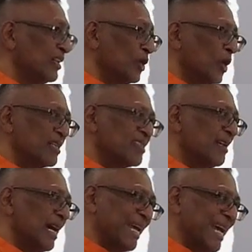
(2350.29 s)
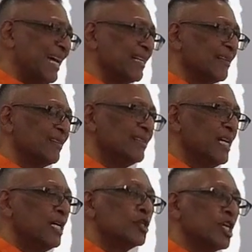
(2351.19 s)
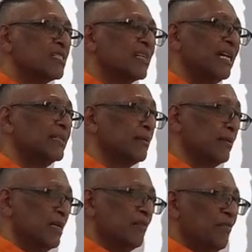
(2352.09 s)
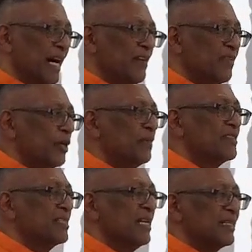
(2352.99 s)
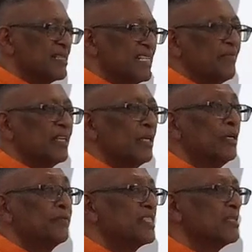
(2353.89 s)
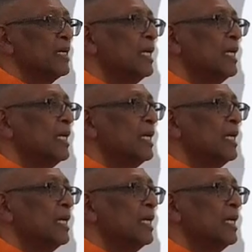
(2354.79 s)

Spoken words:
Notice again, just like the 5 loaves and the 7 loaves,